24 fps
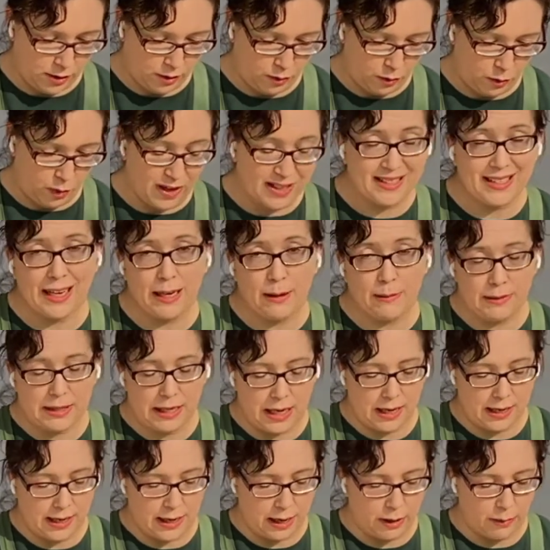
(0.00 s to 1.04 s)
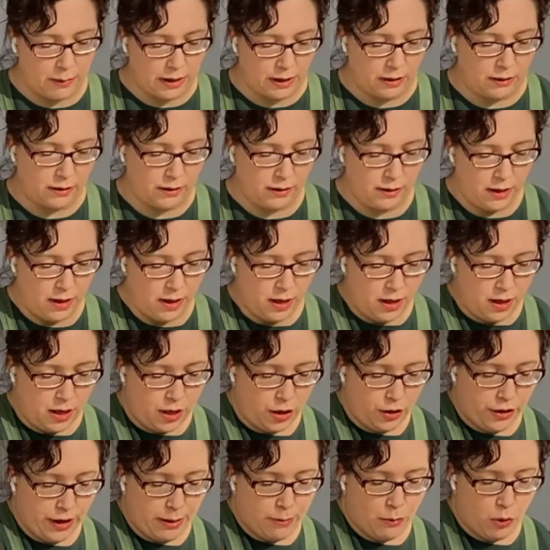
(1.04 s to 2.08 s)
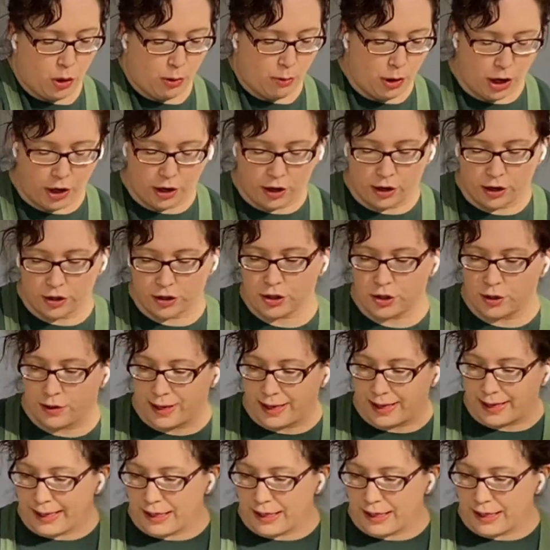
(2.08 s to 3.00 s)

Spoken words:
Once I am done, I will create more markers so that